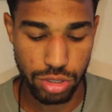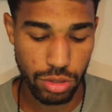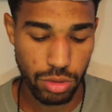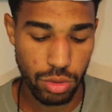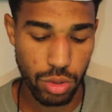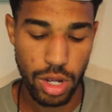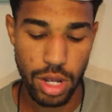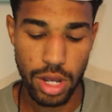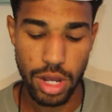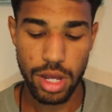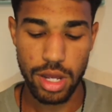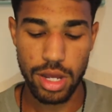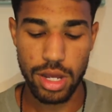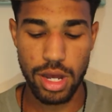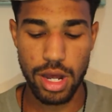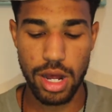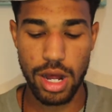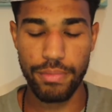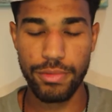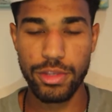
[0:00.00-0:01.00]
So
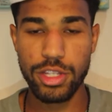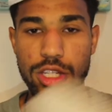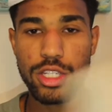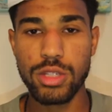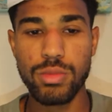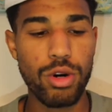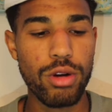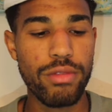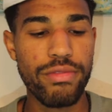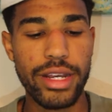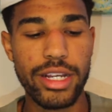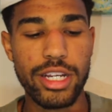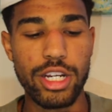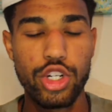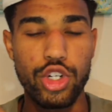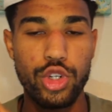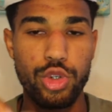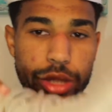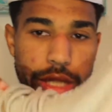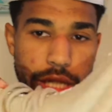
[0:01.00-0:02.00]
this is more of like a
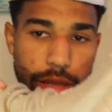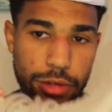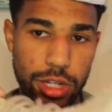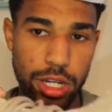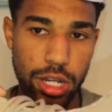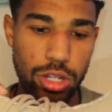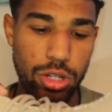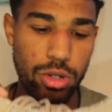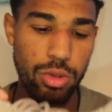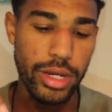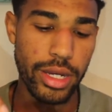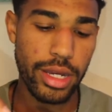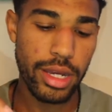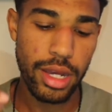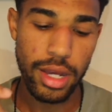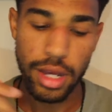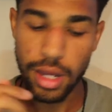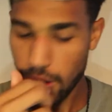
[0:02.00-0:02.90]
cream colorway,